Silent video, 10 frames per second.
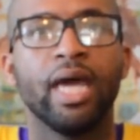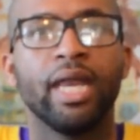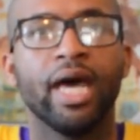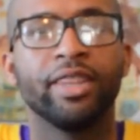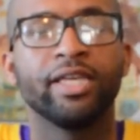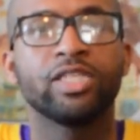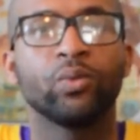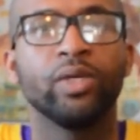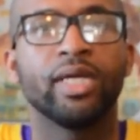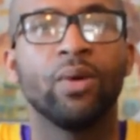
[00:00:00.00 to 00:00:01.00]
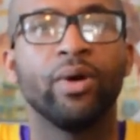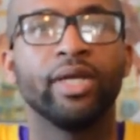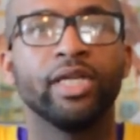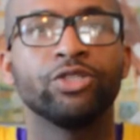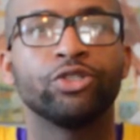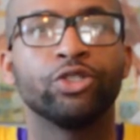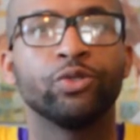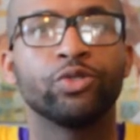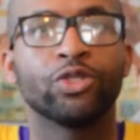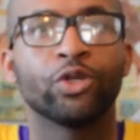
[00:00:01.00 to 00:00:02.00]
Now this week I want to
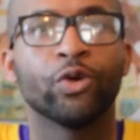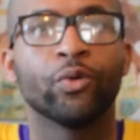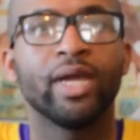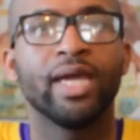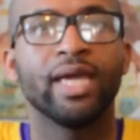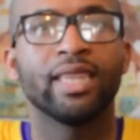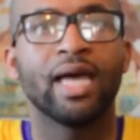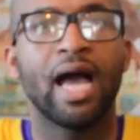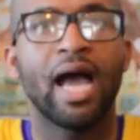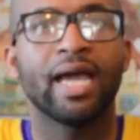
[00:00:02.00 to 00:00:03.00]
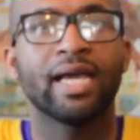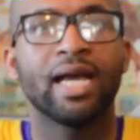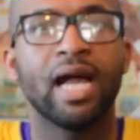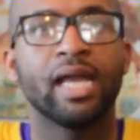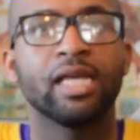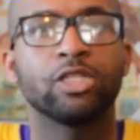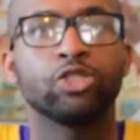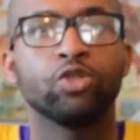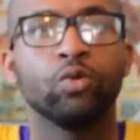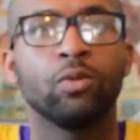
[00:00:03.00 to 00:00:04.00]
introduce the great and the iconic
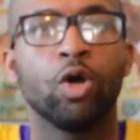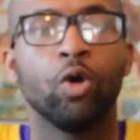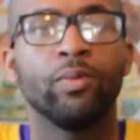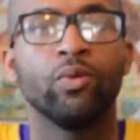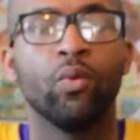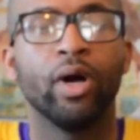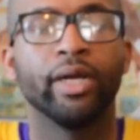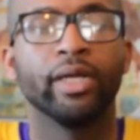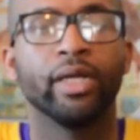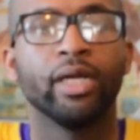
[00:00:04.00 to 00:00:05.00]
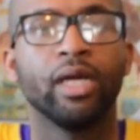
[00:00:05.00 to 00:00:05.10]
Zoom Kobe 1.